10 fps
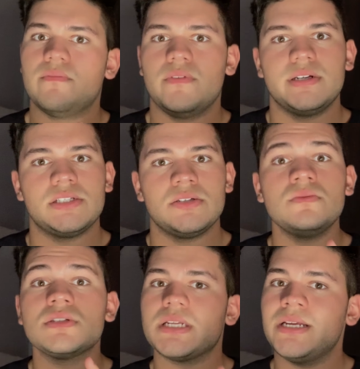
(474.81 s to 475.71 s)
Very soon,
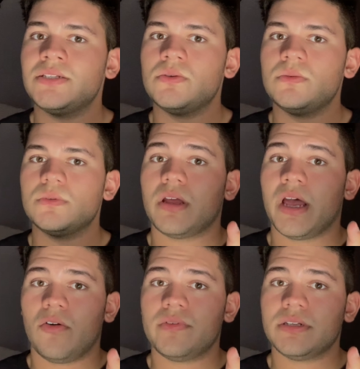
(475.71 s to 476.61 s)
stay tuned.
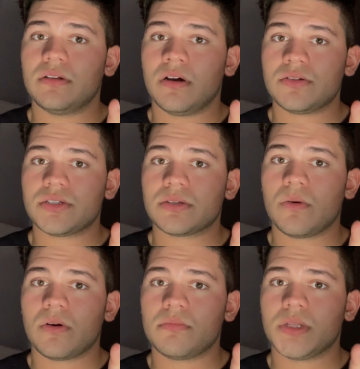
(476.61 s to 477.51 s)
Elvin
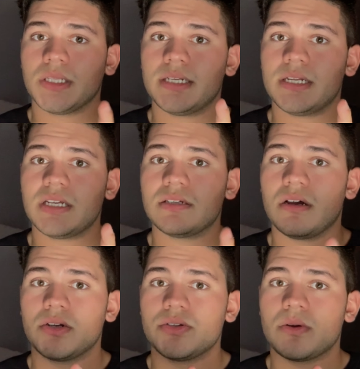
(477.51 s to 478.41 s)
_Melendez
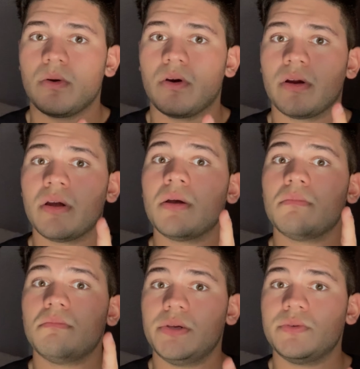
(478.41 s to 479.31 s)

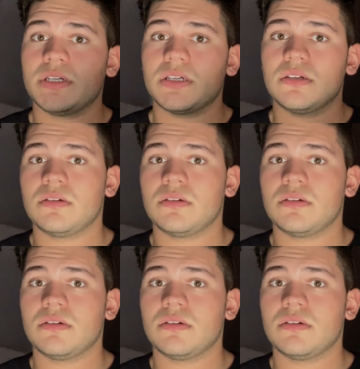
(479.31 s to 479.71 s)
_music.